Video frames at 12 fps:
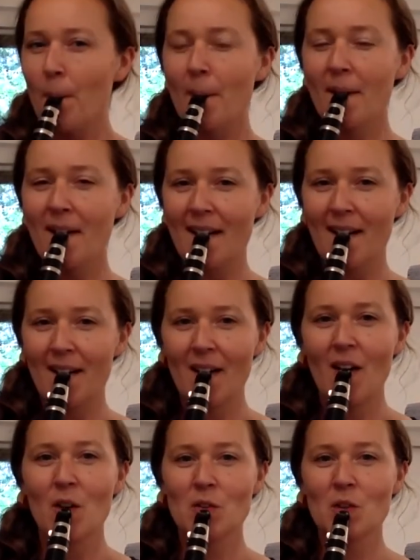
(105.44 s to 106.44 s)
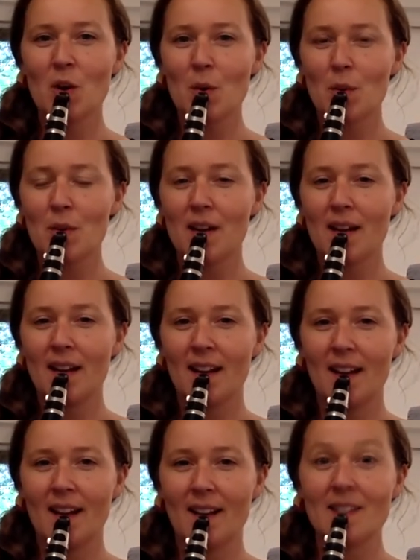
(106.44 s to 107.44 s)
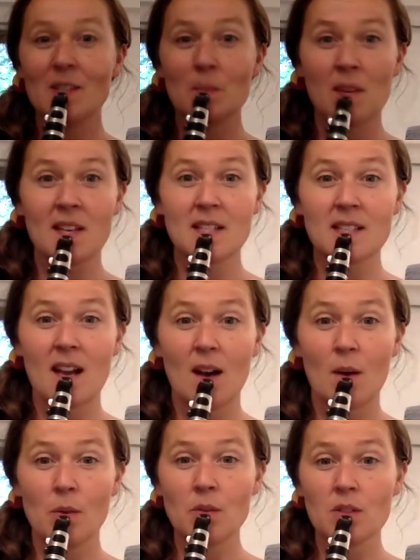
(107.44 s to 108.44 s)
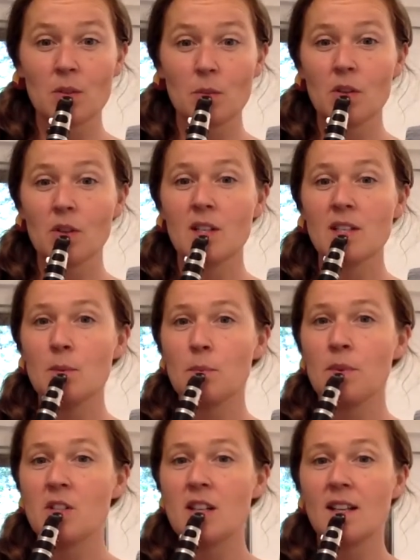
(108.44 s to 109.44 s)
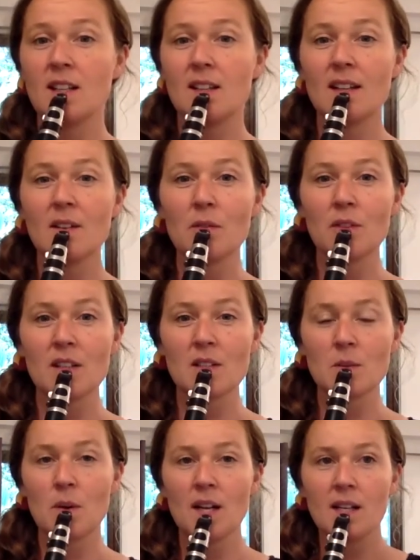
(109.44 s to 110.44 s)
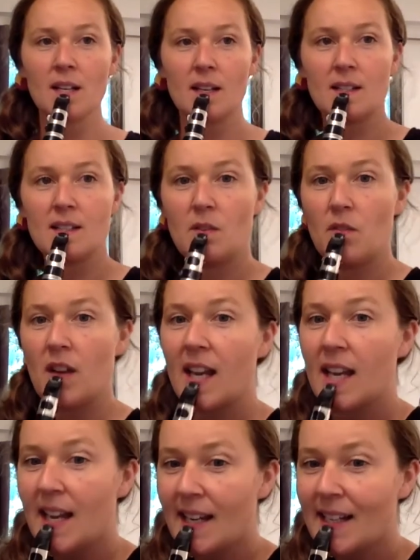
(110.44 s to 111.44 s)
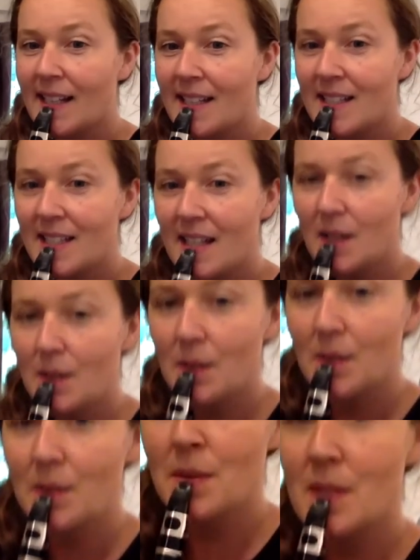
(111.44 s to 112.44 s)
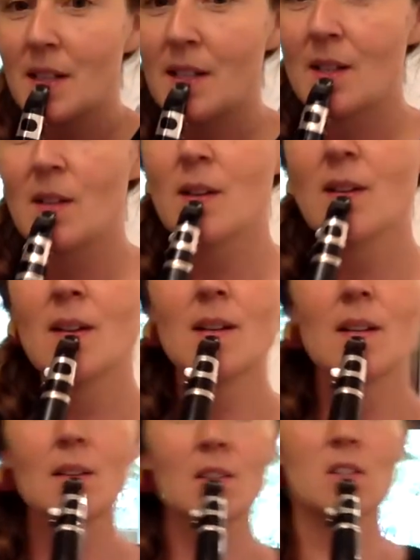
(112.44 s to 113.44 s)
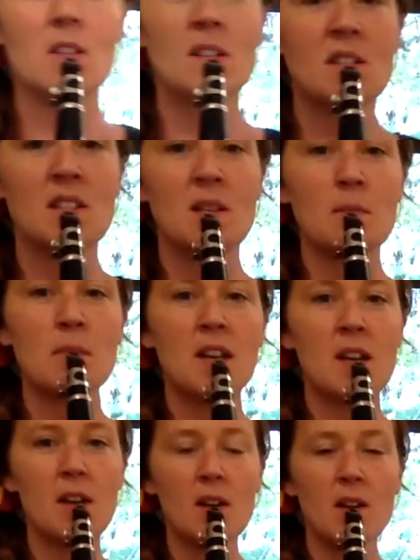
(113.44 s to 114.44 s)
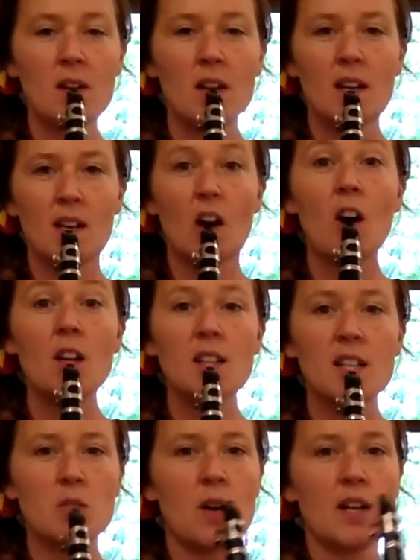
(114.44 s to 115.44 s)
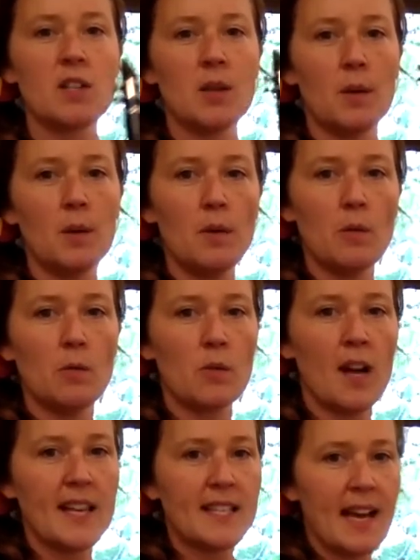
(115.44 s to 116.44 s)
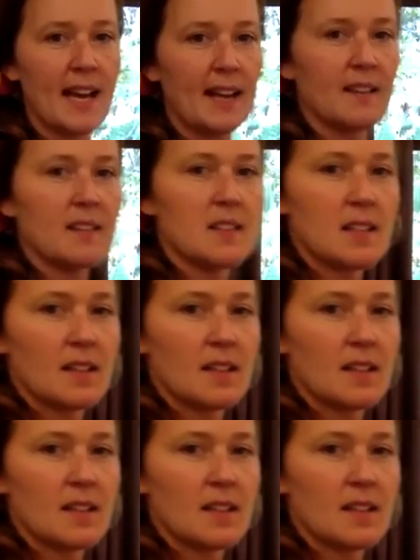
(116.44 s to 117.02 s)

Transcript: Okay, so let's make a sound. We don't need to push anything for this one. Let's see if I can angle it down so you can see better. Oh, that's right too. Right hand